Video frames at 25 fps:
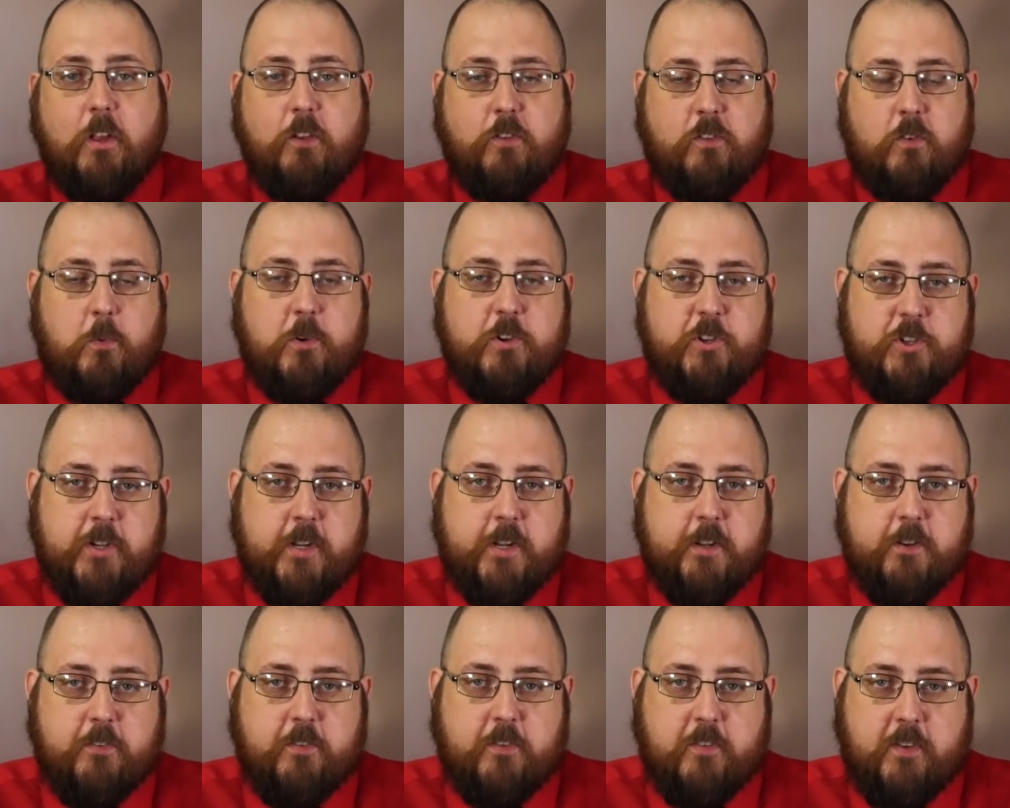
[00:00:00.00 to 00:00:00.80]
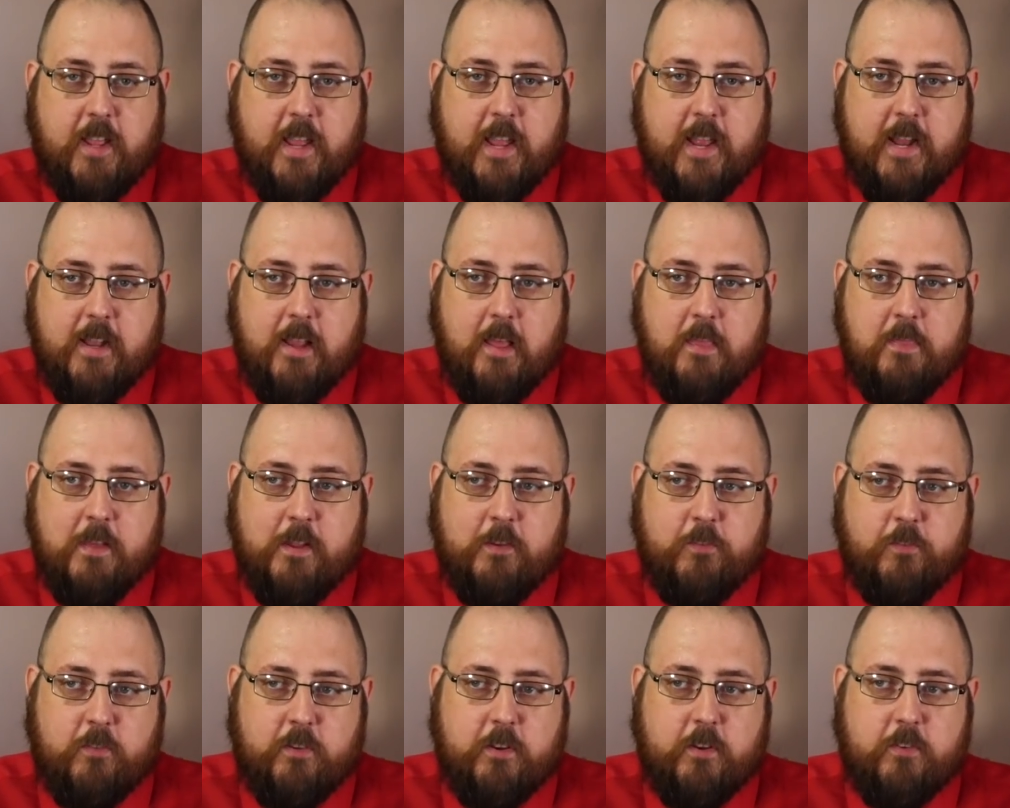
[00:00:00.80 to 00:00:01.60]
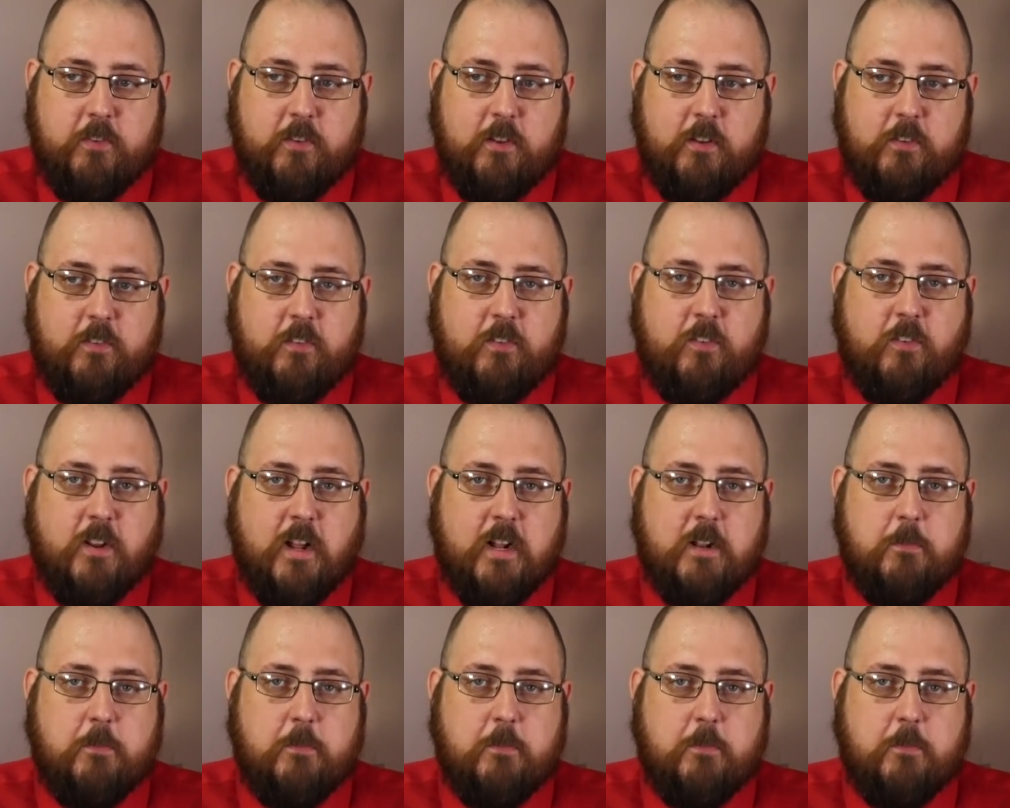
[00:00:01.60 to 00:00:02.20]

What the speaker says: So we should understand that Julian Assange is